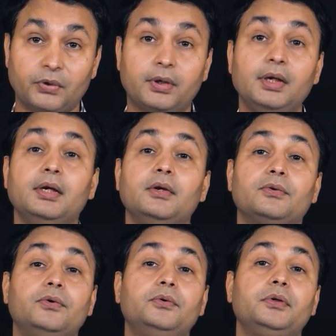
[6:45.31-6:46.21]
Okay,
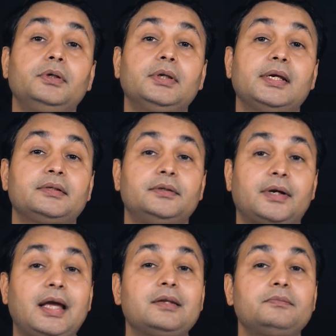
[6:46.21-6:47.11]
so international
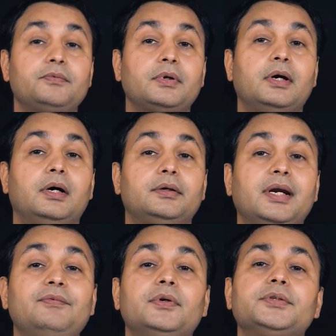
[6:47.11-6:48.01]

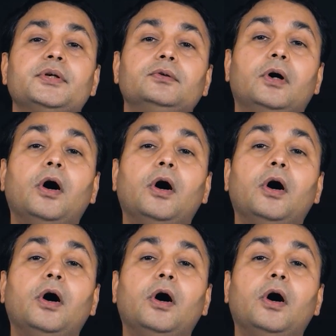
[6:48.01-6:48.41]
travelers on